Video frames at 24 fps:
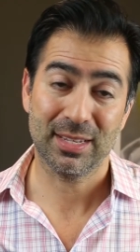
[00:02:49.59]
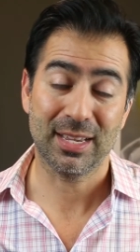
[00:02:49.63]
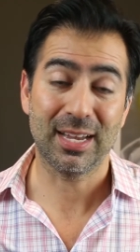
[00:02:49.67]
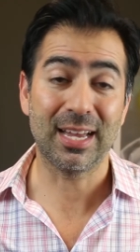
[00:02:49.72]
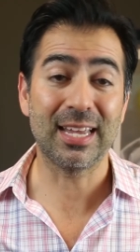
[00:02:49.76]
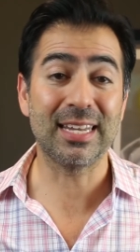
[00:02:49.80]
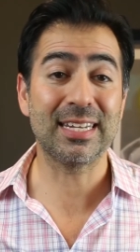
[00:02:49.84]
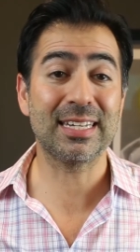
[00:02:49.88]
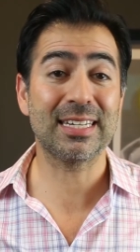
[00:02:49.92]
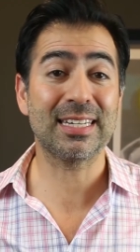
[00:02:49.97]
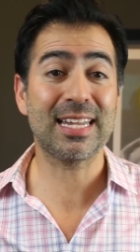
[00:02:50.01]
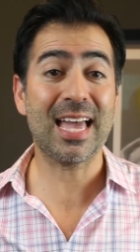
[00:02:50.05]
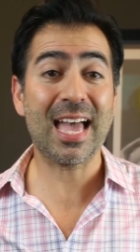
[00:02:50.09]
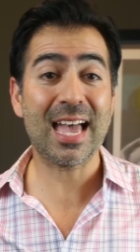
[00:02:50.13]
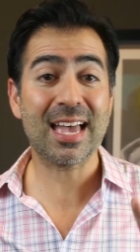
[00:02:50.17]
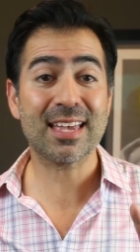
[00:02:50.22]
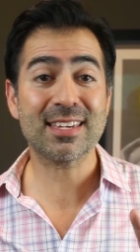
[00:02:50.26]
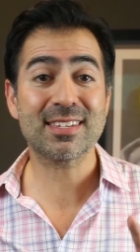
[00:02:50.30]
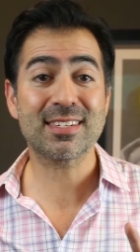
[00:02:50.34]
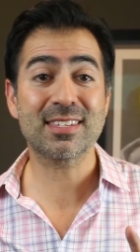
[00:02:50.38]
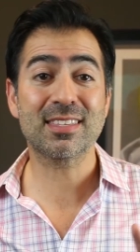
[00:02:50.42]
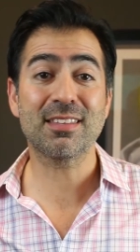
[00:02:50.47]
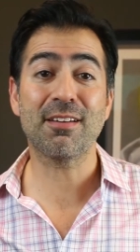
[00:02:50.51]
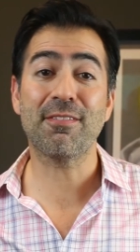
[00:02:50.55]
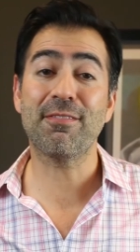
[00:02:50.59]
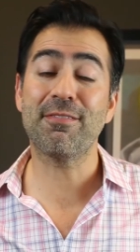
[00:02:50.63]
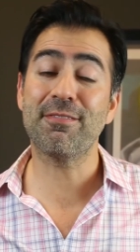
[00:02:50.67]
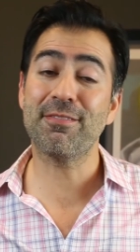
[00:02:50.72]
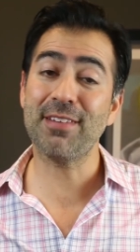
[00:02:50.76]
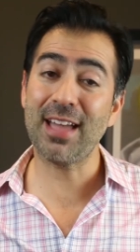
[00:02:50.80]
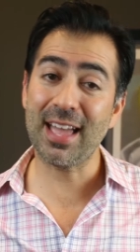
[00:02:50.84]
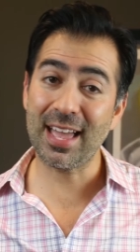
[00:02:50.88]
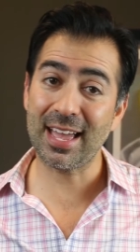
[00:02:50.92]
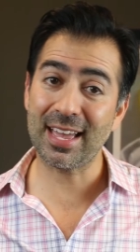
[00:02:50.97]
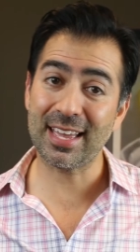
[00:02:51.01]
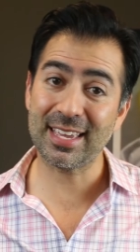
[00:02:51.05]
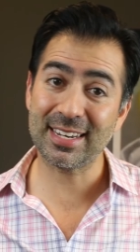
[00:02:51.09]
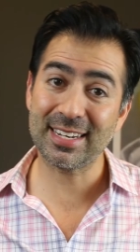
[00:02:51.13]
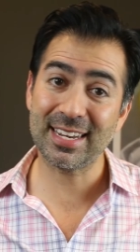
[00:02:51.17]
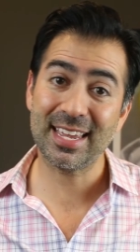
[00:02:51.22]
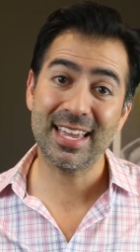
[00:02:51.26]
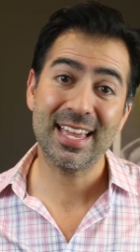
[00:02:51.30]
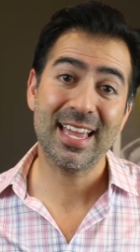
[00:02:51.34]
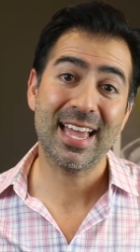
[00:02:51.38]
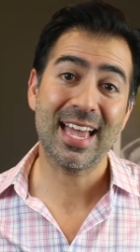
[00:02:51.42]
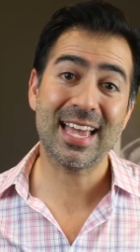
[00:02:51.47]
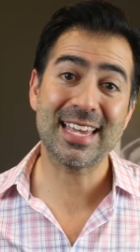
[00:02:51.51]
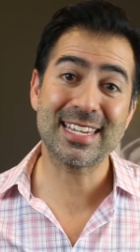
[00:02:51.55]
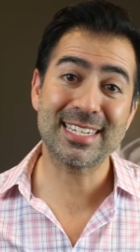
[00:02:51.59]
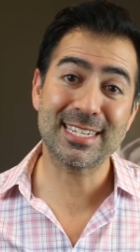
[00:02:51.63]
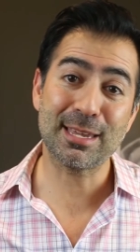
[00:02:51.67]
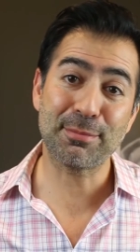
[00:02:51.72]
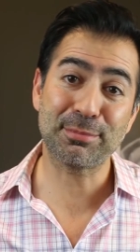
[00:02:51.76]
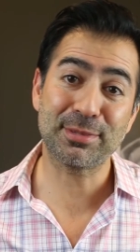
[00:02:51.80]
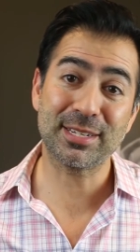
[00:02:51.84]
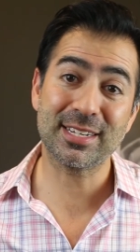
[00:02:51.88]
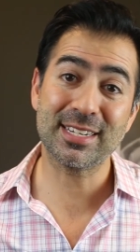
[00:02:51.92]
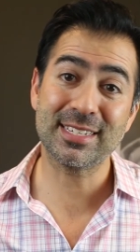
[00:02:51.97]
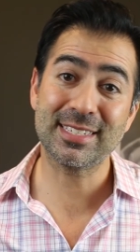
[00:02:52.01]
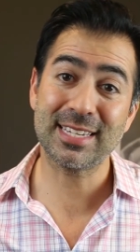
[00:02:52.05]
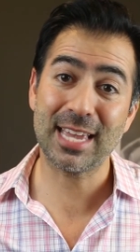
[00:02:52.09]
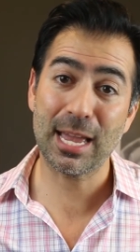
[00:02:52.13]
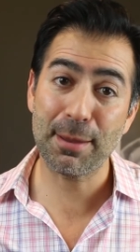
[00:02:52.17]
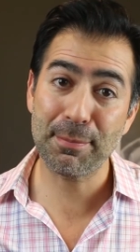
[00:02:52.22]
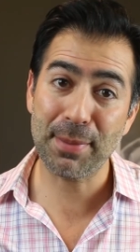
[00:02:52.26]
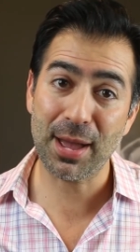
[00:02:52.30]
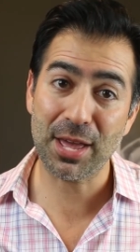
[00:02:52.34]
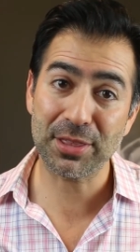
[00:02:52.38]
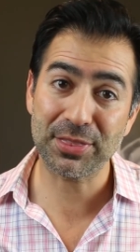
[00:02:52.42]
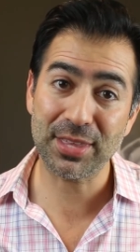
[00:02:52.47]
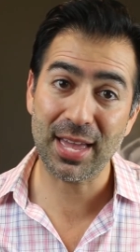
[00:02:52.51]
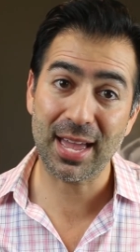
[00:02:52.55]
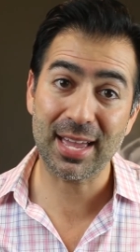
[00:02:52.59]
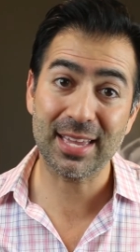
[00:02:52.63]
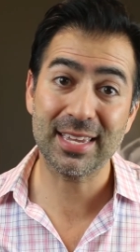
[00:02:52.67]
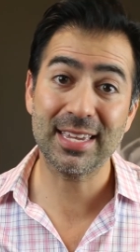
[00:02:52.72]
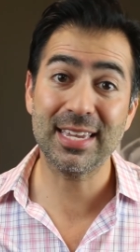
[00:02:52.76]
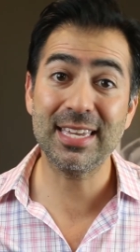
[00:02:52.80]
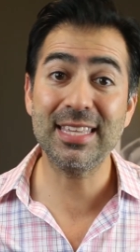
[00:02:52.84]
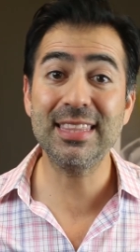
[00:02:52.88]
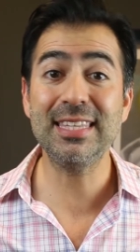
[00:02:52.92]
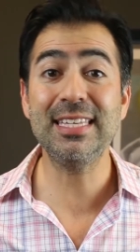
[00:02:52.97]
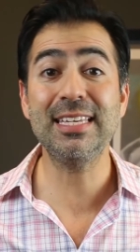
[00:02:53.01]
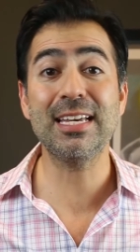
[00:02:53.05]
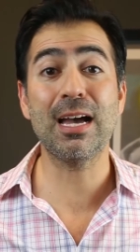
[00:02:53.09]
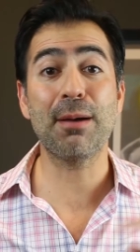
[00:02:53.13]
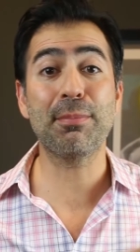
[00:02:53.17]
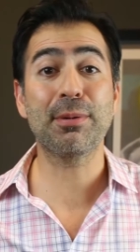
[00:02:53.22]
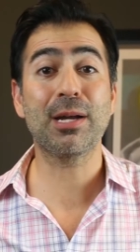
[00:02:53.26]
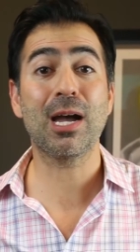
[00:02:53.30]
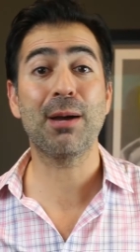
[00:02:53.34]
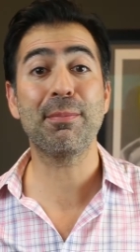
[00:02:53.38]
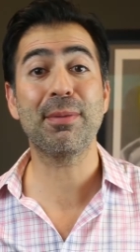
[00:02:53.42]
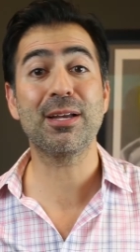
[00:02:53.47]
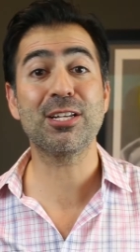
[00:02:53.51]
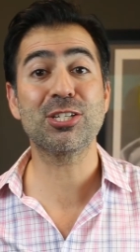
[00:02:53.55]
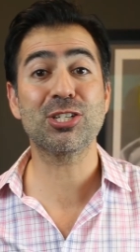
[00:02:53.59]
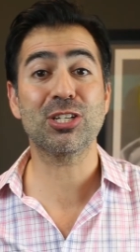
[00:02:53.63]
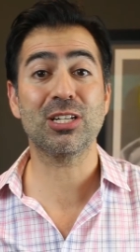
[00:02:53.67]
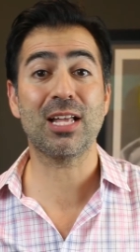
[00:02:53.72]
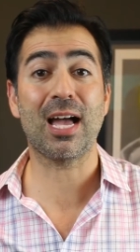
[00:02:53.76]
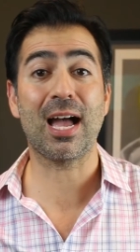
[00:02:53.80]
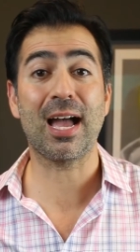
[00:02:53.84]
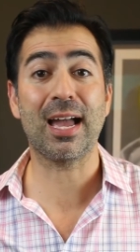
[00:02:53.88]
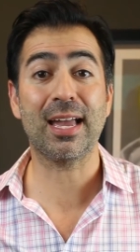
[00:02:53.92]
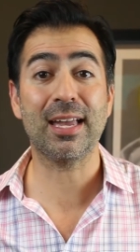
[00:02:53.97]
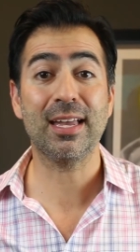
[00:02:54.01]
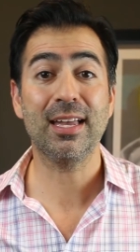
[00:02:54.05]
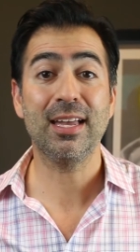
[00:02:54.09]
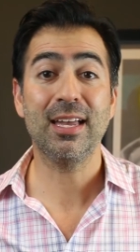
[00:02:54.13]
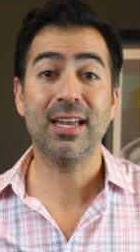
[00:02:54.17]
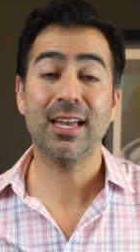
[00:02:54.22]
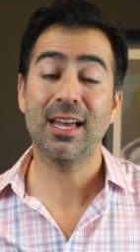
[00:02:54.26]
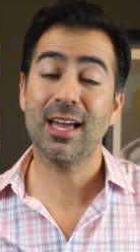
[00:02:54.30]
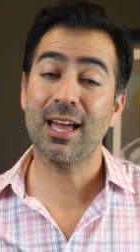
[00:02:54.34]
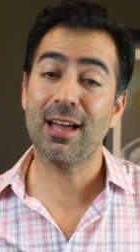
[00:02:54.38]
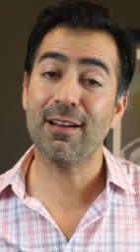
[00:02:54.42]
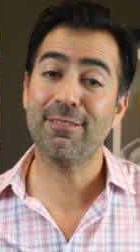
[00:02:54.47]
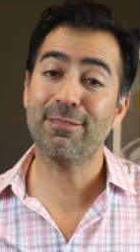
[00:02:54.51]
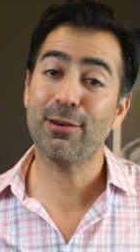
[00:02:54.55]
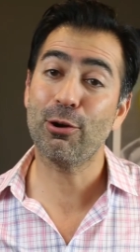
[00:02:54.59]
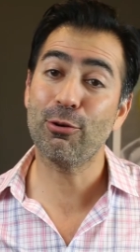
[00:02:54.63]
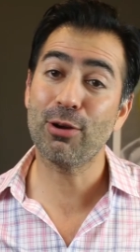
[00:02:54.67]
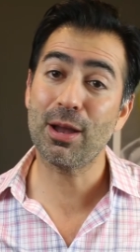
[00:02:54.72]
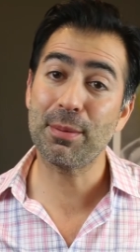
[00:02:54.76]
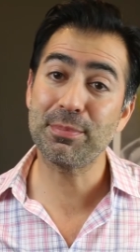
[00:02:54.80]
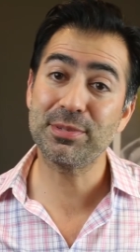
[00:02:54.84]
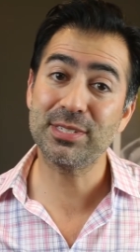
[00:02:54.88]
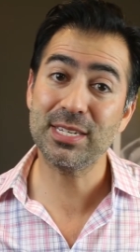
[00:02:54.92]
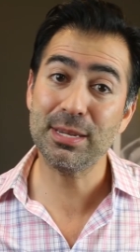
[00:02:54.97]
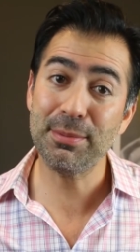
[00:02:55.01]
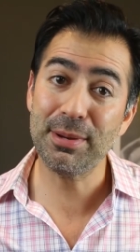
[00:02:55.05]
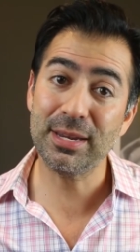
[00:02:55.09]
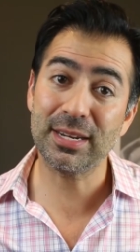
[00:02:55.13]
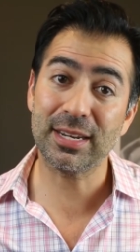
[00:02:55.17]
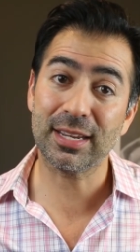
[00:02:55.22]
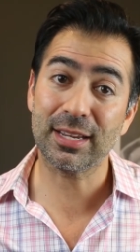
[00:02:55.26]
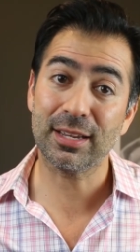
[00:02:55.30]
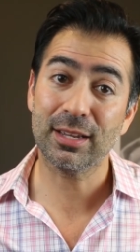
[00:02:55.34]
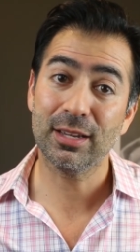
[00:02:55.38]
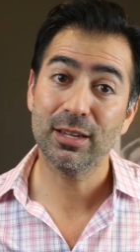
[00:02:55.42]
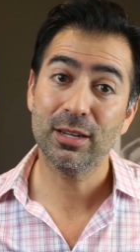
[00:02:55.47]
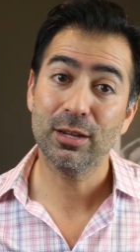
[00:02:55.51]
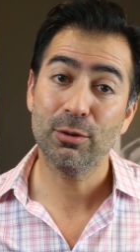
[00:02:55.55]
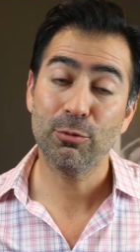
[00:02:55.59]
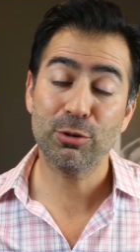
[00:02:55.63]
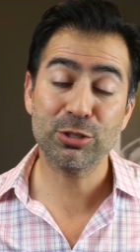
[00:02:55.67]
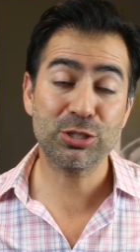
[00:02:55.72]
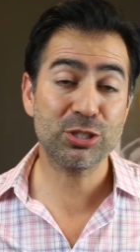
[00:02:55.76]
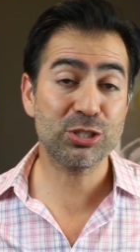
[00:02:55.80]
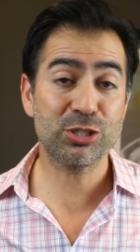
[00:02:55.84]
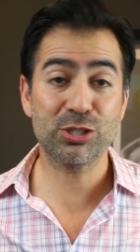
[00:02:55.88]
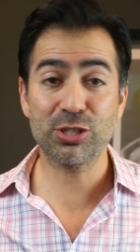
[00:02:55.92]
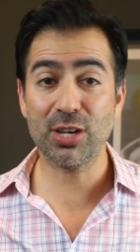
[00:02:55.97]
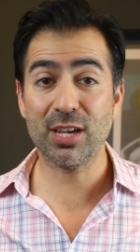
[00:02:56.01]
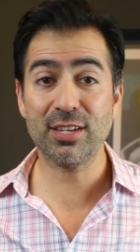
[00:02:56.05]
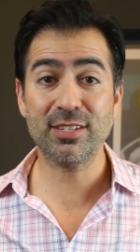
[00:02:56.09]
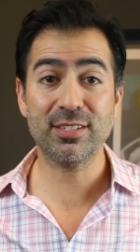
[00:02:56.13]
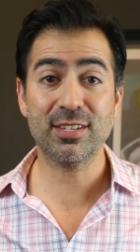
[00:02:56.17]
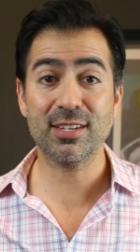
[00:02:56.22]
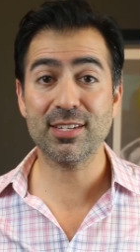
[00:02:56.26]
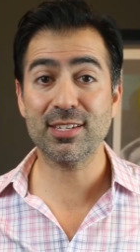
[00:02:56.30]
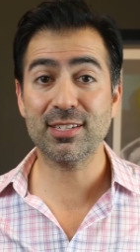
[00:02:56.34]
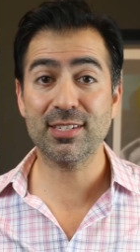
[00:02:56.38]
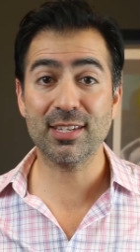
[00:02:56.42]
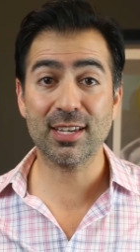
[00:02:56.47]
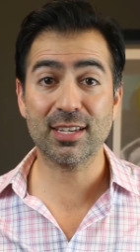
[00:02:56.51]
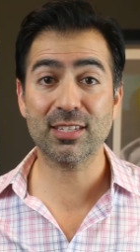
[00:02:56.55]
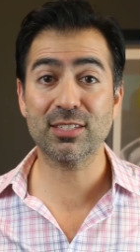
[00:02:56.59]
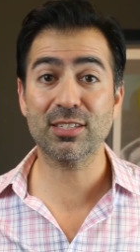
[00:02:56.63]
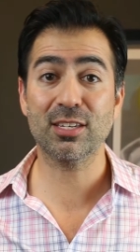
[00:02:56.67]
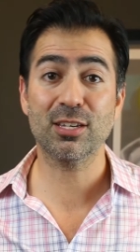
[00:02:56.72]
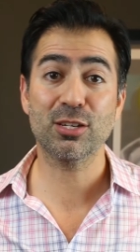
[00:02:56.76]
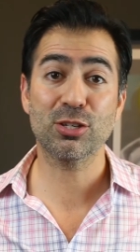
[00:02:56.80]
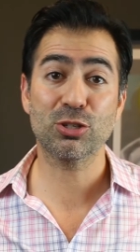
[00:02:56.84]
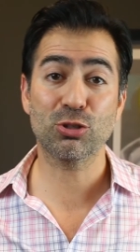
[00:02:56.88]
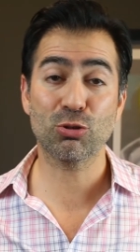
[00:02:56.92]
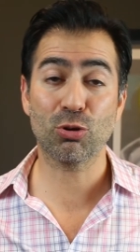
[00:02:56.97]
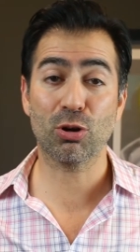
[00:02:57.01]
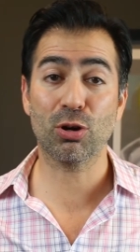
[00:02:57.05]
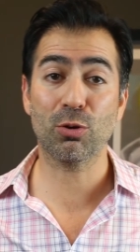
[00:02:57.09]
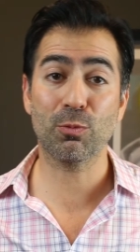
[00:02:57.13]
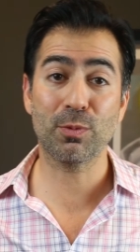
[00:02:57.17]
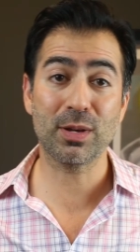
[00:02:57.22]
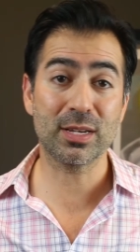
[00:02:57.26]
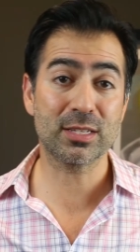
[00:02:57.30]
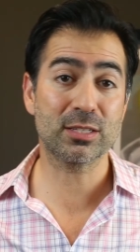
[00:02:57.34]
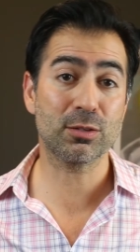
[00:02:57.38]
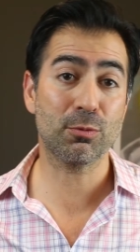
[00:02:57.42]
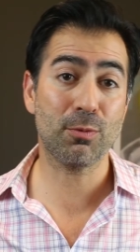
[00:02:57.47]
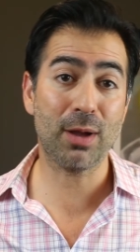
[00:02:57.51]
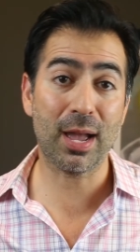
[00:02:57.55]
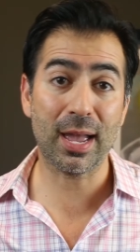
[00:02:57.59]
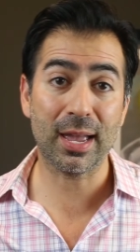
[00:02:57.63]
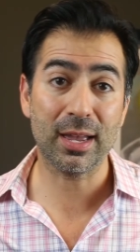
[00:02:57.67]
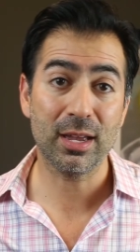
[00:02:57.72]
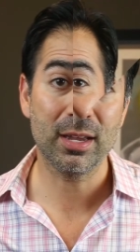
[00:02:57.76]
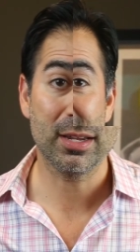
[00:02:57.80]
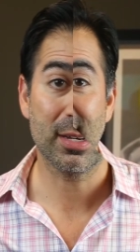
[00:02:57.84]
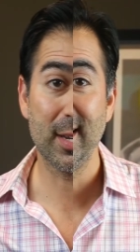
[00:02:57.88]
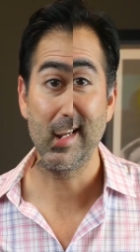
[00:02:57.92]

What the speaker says: unless the Fed has something to say about that in the upcoming July FOMC meeting, which is just 6 short weeks away.